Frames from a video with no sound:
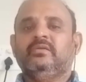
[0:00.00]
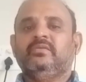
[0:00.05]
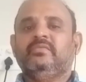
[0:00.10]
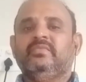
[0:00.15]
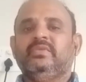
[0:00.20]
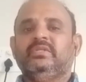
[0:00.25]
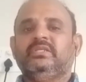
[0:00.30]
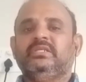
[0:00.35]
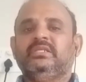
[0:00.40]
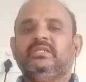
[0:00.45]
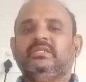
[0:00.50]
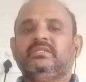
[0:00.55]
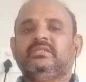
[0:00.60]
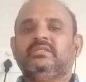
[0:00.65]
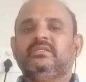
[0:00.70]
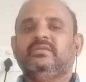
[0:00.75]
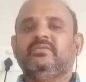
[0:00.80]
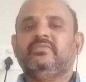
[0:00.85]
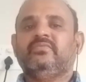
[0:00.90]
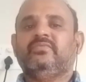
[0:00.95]
which is
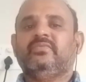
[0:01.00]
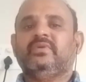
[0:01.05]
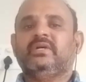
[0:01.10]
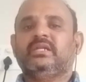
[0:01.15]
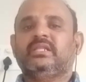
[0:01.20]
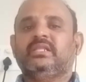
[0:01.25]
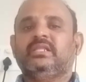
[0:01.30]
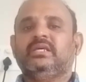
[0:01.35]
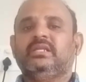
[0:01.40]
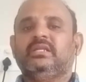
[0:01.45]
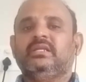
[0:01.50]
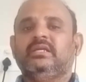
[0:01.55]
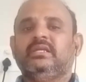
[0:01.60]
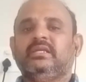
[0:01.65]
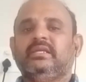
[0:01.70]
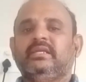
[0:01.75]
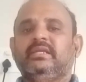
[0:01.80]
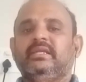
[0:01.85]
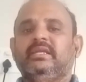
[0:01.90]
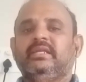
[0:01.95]
further
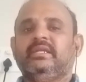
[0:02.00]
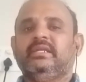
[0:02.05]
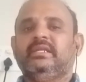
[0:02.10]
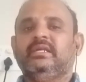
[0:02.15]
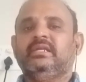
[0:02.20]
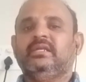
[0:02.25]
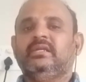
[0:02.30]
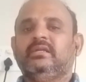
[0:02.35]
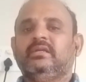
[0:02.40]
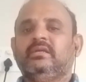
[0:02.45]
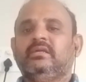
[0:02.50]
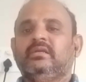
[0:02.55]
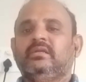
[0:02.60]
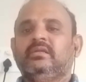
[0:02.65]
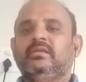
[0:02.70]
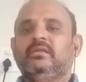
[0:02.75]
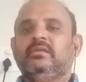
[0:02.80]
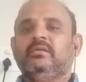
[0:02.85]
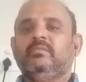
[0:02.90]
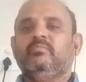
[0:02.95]
heated
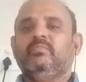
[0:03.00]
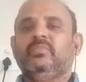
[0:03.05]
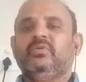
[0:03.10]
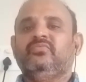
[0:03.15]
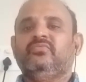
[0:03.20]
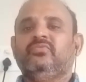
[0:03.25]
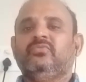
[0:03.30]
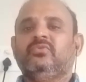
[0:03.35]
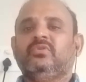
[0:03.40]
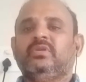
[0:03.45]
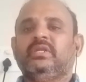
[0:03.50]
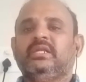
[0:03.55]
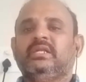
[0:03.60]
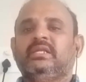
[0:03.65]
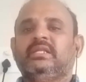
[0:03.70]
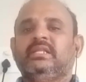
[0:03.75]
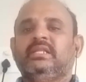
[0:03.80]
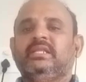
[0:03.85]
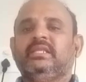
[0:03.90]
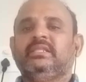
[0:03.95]
before
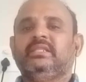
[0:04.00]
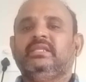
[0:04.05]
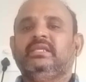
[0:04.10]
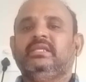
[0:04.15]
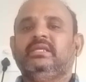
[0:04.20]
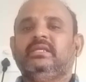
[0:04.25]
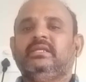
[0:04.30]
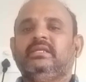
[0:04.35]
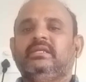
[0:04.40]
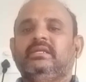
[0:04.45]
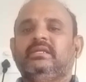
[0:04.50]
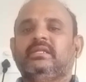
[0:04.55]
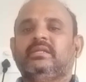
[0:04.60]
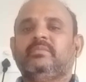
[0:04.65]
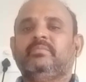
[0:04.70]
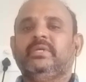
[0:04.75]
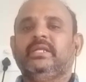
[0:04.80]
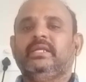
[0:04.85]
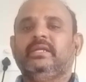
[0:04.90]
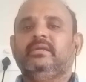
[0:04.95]
entering the
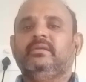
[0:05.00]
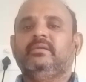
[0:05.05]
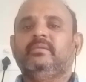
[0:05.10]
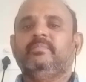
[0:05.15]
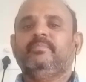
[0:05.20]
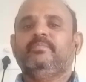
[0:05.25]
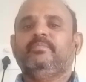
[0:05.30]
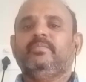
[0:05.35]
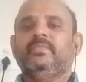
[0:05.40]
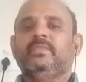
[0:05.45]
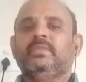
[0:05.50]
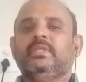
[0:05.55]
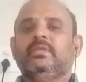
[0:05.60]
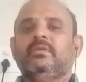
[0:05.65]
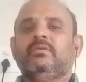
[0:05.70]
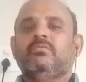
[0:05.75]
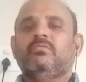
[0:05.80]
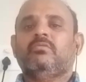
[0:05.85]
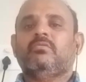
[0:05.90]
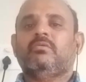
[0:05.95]
turbine.
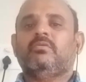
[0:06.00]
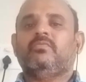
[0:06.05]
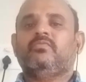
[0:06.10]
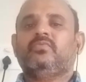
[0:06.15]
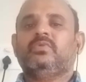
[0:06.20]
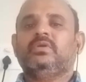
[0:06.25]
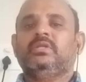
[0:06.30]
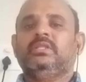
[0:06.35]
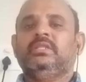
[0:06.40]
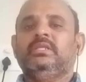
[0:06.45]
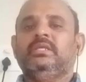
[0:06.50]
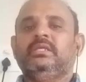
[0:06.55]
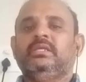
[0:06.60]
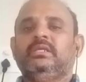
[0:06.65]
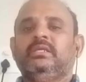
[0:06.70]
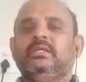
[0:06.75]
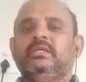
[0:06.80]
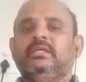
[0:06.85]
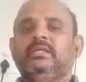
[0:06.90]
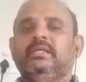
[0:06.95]
After the
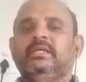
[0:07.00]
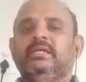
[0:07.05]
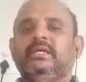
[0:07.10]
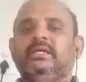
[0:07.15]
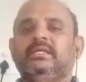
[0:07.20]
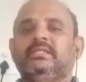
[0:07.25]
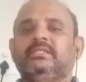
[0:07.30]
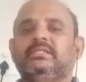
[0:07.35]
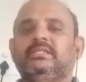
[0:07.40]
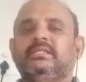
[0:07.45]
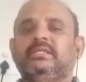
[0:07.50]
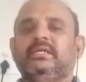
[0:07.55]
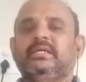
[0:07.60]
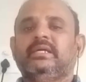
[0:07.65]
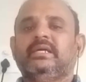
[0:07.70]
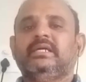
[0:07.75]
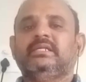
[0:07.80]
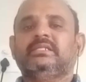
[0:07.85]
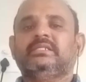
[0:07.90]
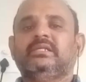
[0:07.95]
gas
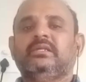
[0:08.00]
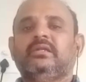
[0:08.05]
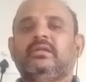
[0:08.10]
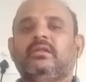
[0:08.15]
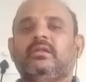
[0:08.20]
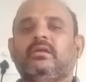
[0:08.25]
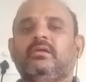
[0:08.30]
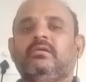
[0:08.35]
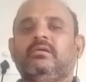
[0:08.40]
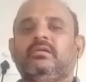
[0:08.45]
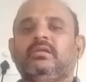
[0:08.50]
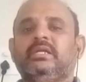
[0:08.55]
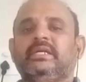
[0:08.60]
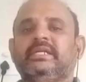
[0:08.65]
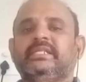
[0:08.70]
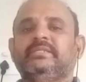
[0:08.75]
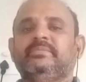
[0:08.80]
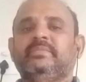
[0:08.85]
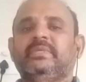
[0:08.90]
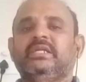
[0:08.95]
has undergone
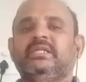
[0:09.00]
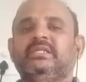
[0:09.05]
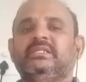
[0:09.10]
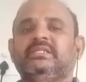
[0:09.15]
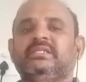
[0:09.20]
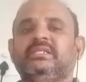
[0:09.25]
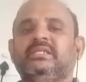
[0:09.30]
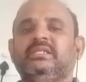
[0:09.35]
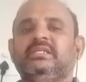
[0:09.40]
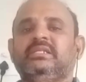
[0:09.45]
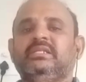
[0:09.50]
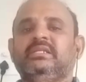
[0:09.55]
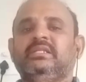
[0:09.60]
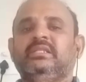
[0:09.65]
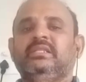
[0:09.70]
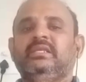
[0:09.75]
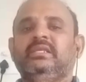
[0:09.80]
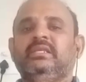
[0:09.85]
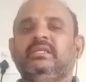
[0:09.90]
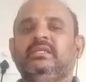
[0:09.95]
expansion in
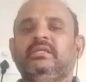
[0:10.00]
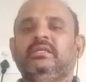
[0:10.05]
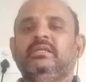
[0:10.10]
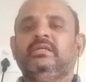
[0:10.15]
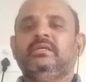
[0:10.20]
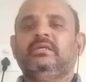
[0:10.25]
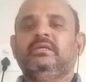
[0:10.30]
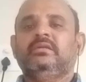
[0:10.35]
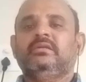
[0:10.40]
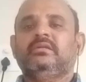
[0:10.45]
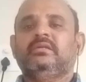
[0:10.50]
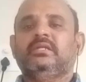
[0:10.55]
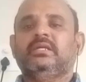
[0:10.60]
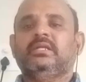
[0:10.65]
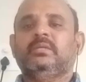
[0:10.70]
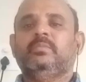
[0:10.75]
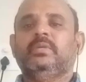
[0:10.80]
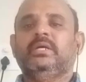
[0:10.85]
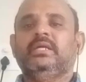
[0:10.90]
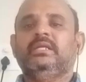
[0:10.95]
the
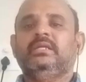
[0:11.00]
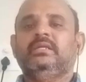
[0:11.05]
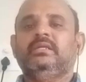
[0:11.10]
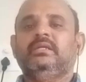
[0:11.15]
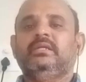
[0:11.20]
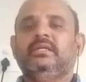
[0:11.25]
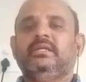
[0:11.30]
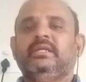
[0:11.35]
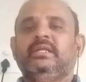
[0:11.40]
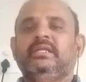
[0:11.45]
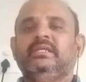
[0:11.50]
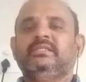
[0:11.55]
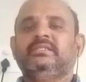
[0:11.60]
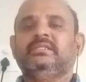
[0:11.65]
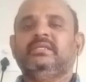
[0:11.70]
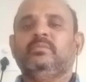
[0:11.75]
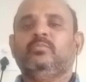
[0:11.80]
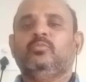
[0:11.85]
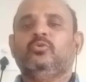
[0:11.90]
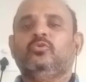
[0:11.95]
turbine, it is
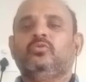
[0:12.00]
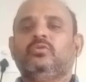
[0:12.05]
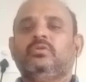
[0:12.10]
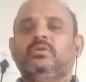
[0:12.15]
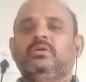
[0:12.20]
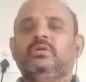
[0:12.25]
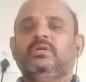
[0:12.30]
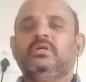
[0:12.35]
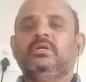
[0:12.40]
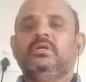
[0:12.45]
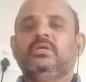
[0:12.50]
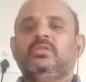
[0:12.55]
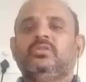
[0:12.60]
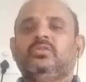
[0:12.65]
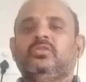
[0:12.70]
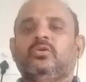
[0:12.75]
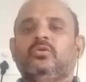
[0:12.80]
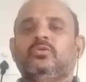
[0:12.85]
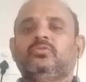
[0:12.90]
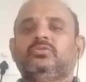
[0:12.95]
about
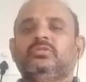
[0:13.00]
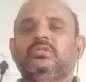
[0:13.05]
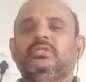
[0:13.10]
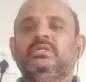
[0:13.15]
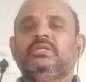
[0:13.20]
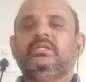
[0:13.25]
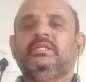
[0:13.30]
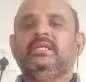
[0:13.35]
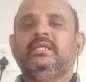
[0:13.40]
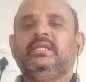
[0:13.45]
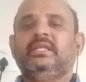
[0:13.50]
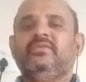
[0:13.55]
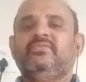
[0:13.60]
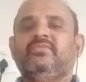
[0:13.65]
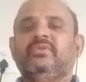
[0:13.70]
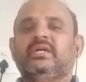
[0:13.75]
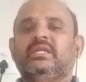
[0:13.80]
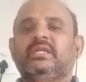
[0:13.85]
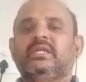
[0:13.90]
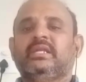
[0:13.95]
1000 degree
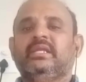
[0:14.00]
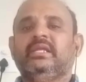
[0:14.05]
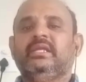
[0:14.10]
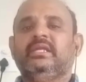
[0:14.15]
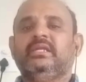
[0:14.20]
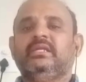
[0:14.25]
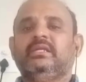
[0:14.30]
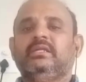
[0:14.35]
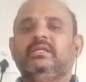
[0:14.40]
Fahrenheit